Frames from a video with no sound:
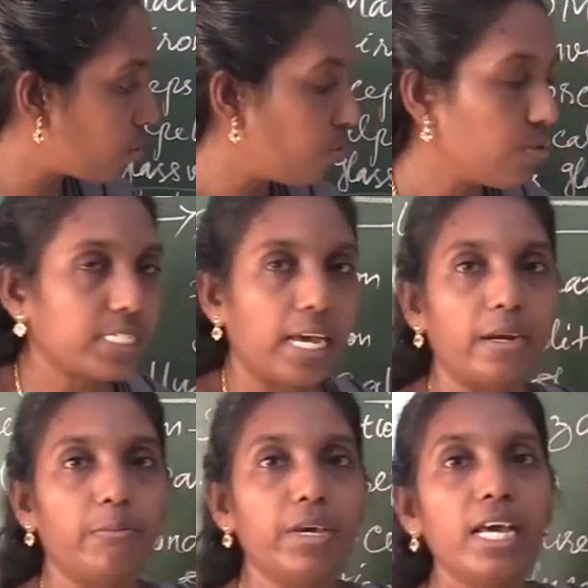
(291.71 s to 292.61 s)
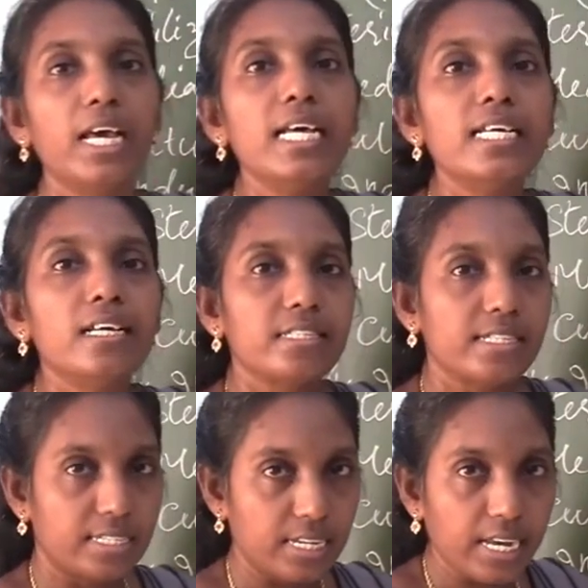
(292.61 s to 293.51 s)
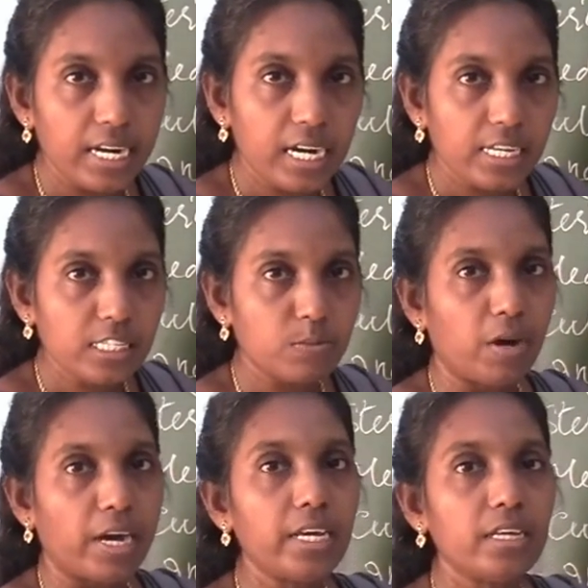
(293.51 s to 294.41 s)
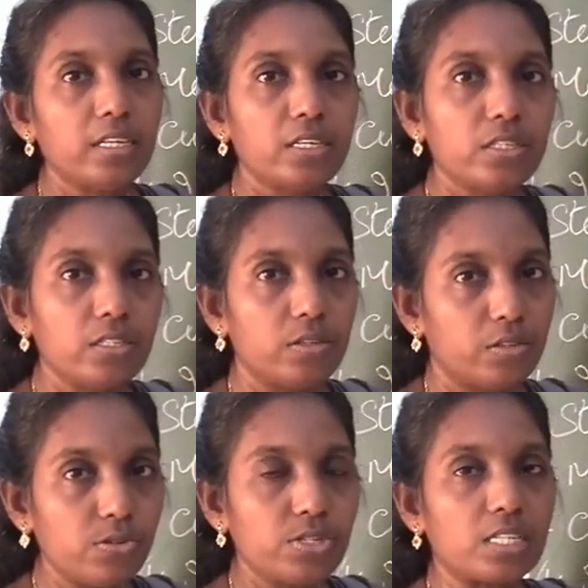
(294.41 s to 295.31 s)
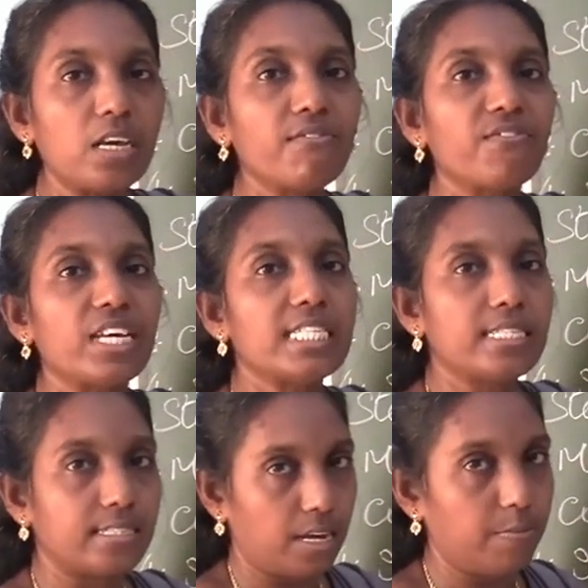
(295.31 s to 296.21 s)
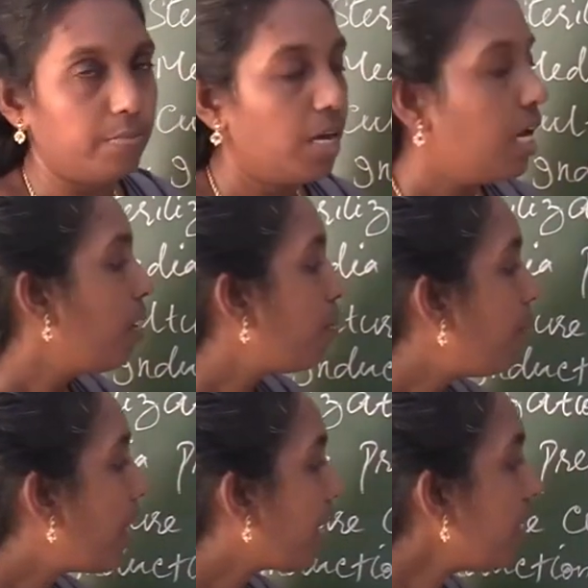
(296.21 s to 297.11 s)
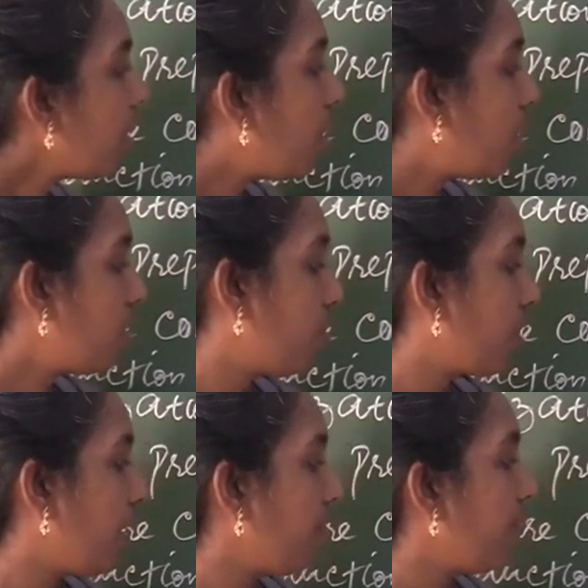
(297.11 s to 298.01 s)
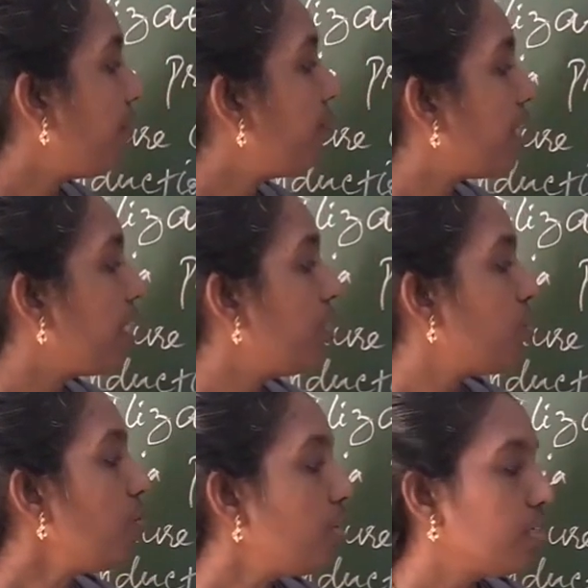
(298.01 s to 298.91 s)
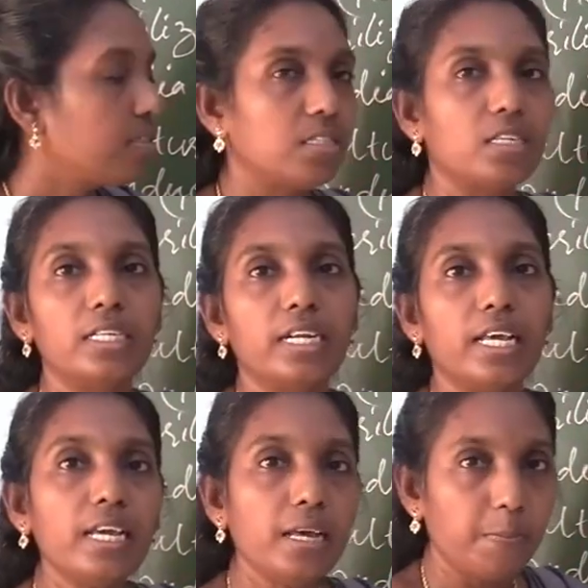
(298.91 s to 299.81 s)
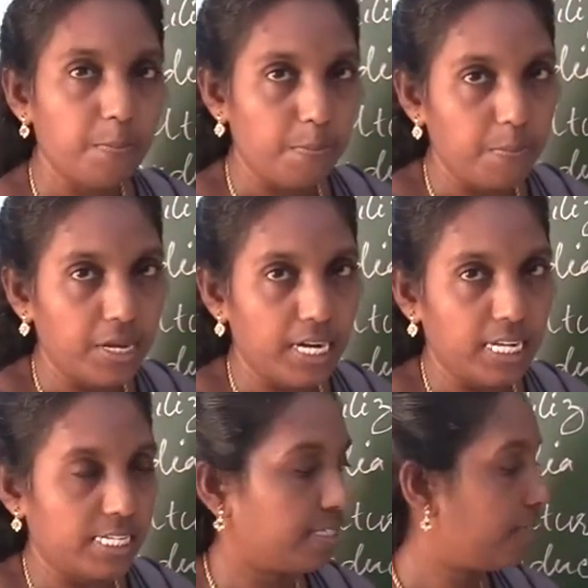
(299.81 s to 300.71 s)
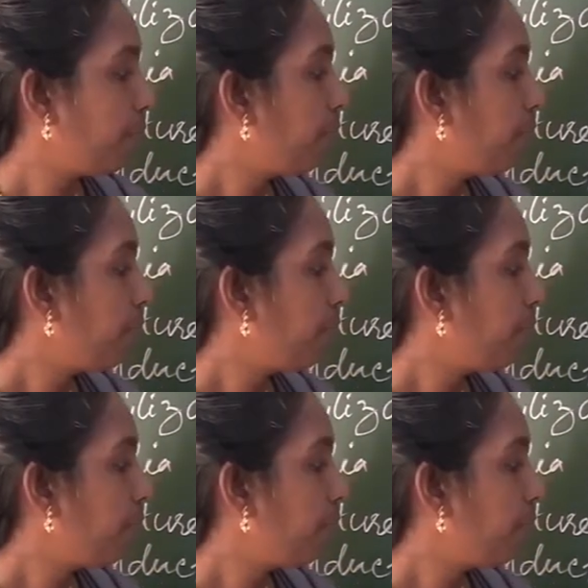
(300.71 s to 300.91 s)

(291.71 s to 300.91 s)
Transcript: tools can be sterilized by using wet steam by autoclave 15 to 30 minutes.